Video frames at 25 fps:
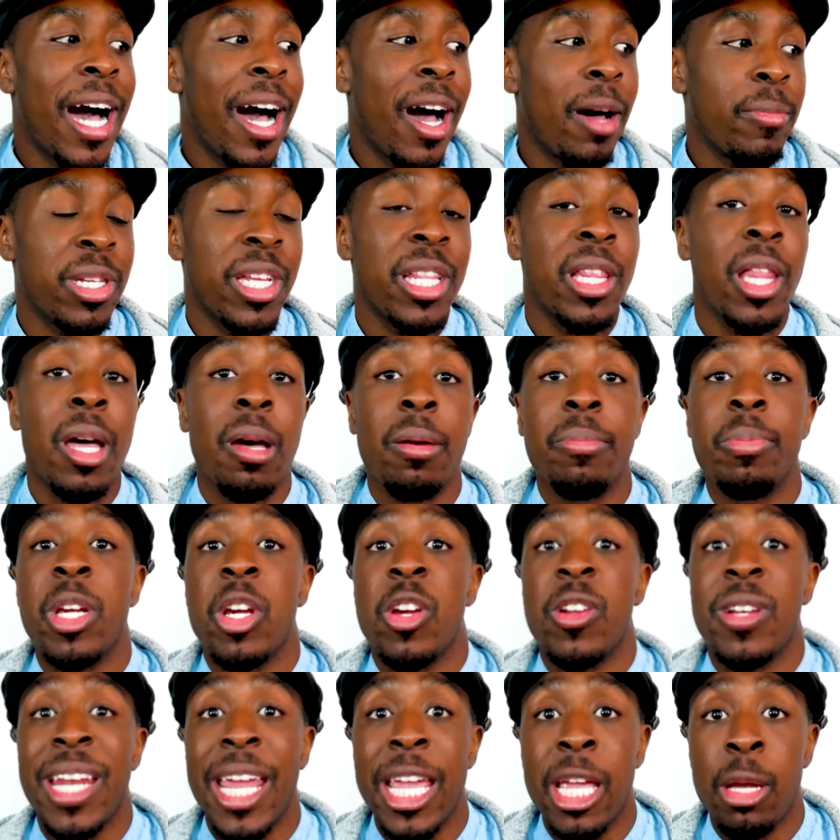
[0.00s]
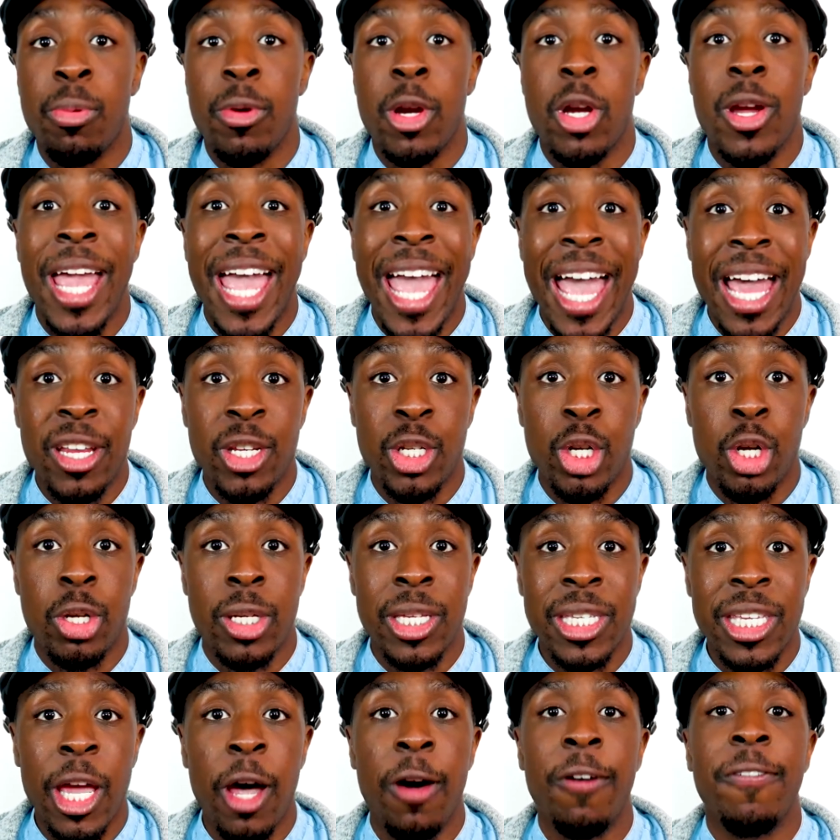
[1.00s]
um, to love your neighbor as
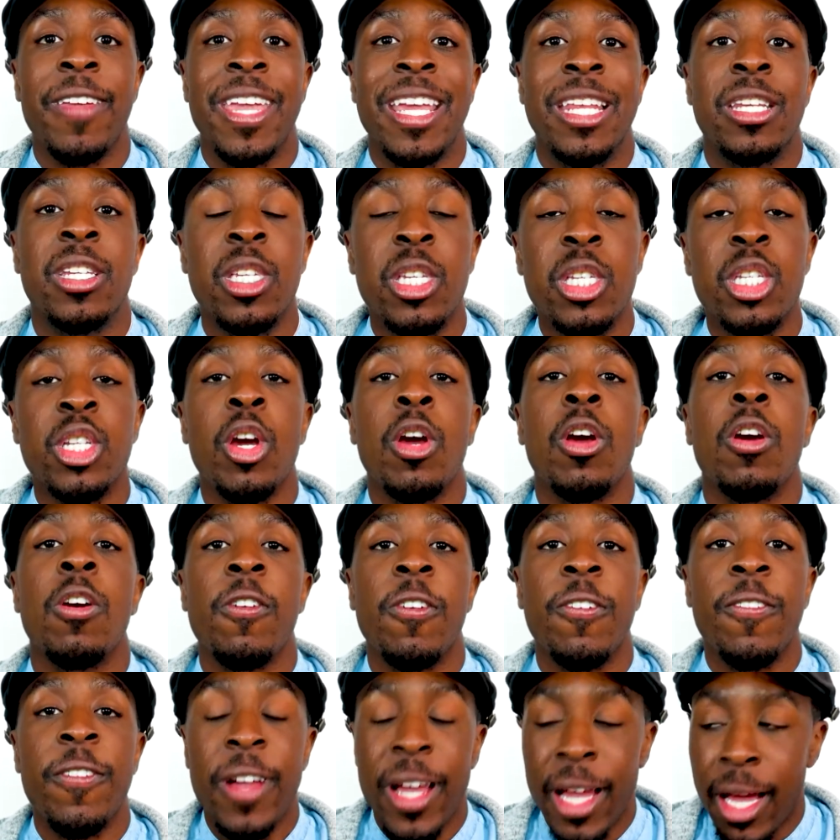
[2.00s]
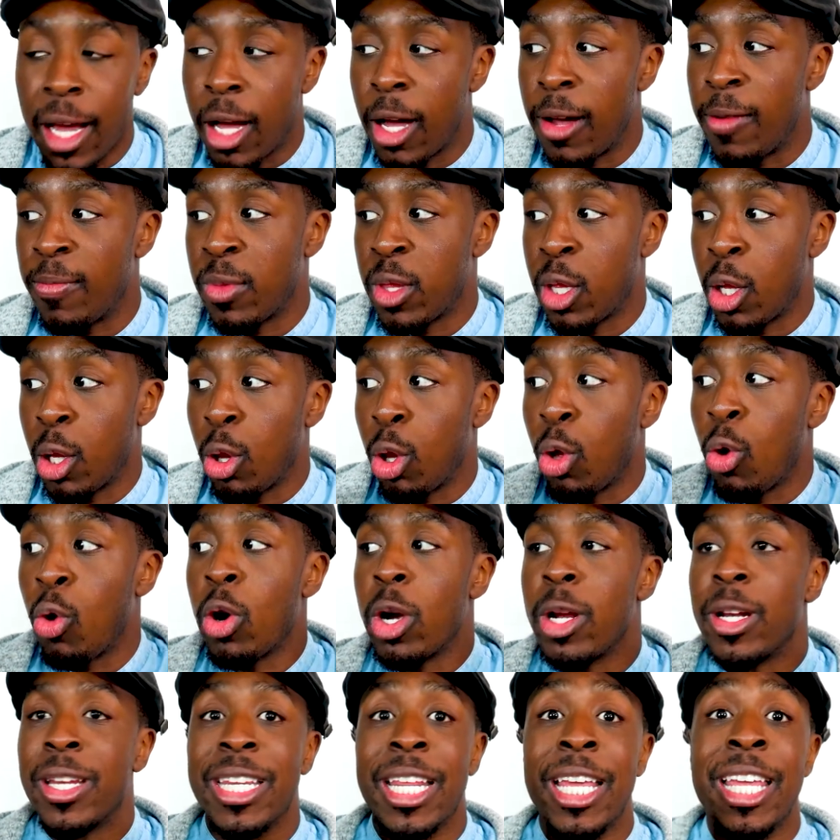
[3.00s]
yourself, and serve um, the
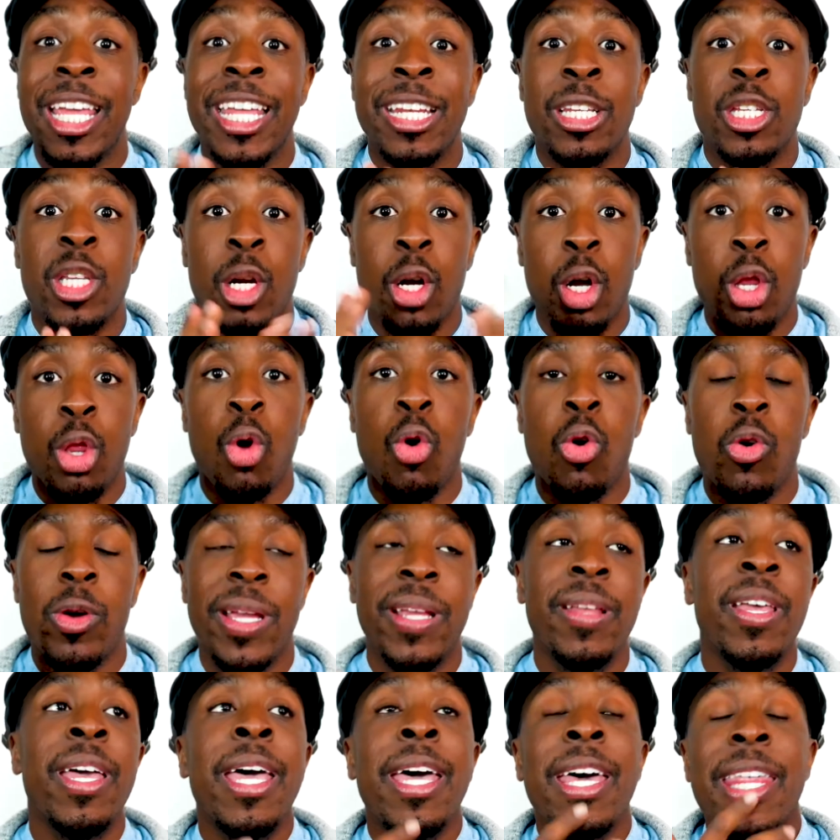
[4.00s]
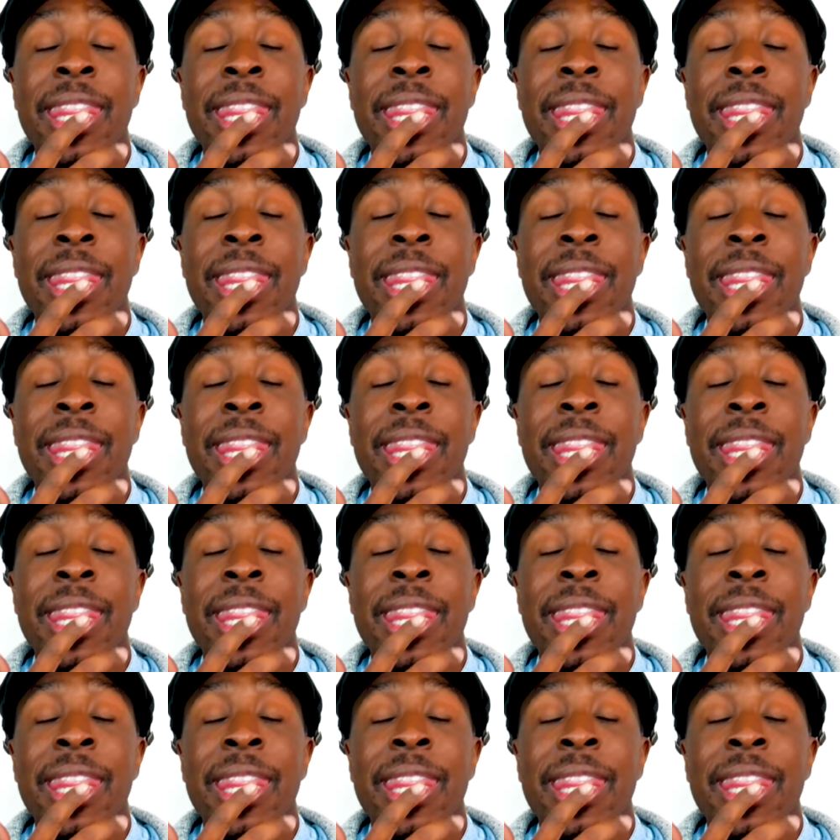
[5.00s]
Lord into glory,